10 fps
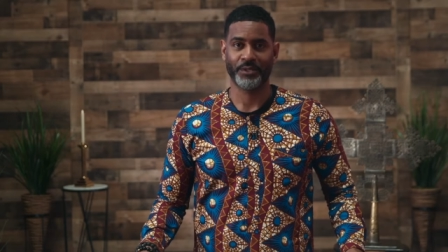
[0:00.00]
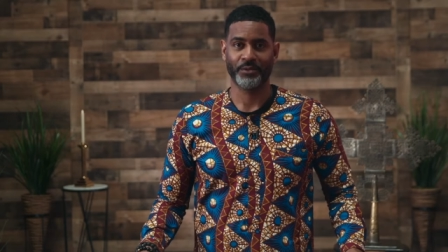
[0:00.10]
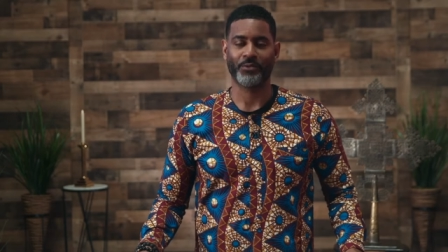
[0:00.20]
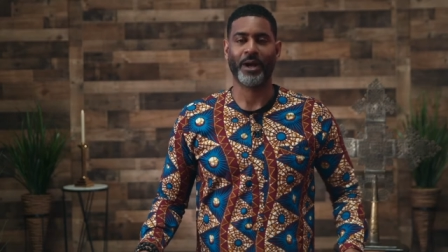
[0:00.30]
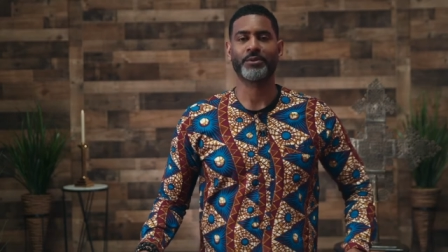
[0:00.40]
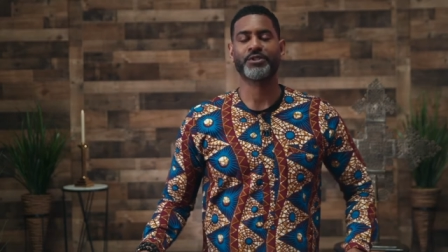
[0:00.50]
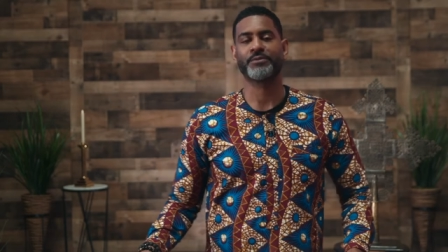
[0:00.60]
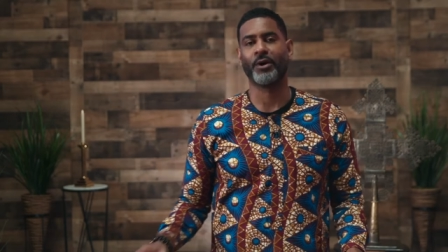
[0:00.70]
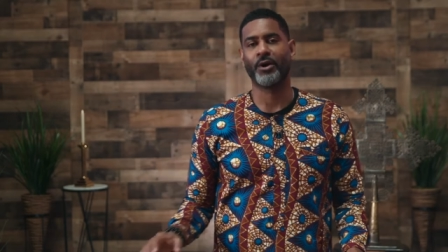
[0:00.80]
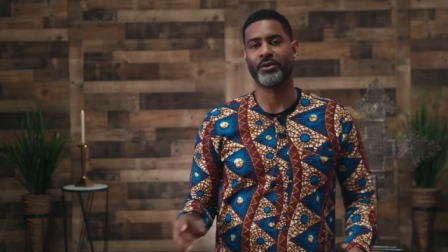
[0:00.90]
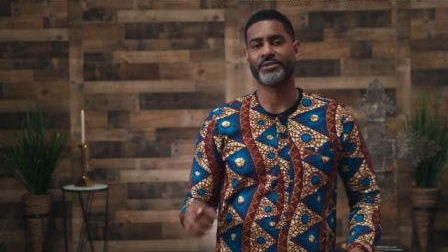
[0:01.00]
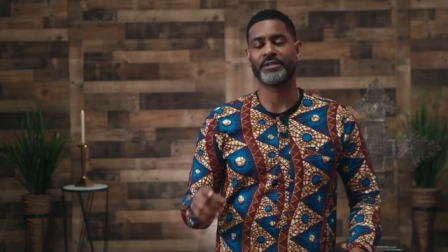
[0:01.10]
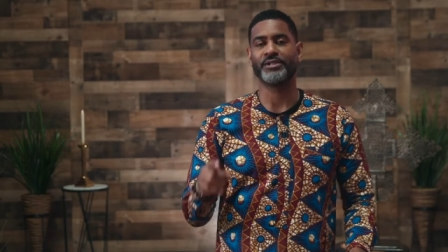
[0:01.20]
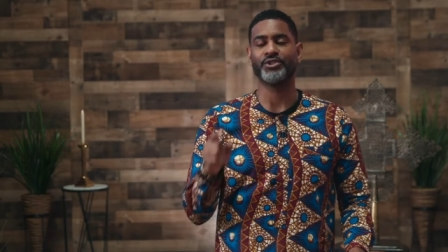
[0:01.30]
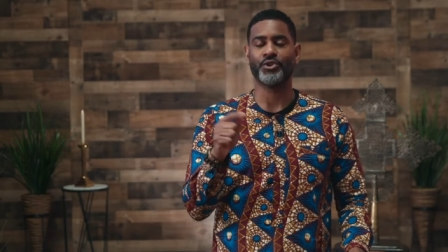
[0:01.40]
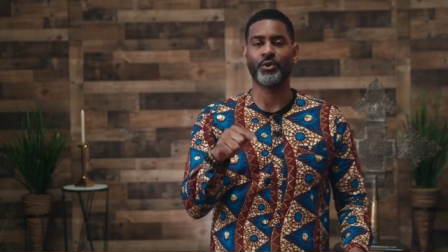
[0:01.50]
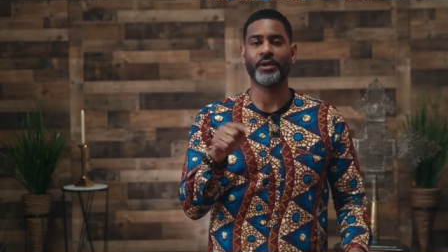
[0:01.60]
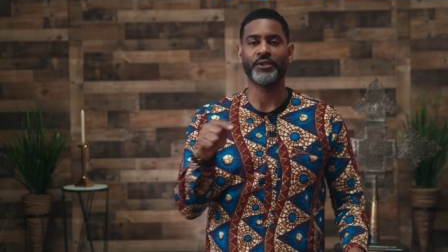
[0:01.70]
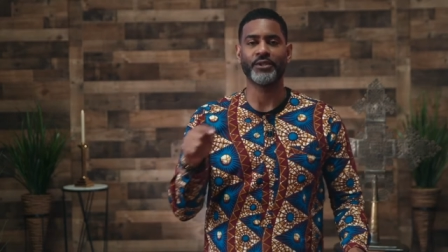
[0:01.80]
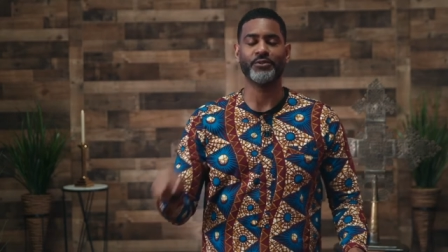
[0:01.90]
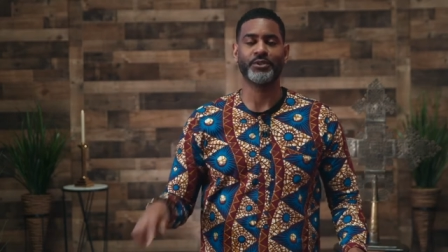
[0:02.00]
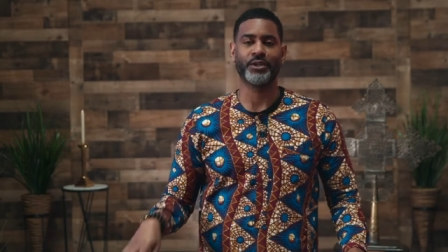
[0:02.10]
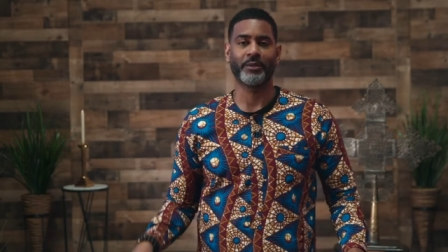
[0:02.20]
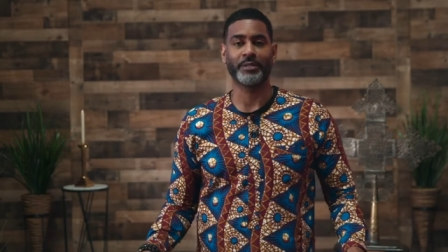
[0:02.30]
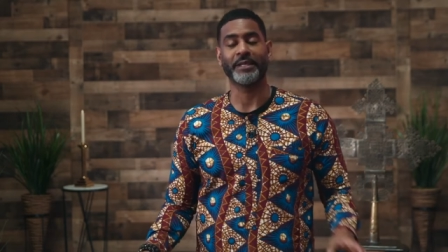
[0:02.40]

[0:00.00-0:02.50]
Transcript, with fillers: Robert Smalls then joined the Union Army,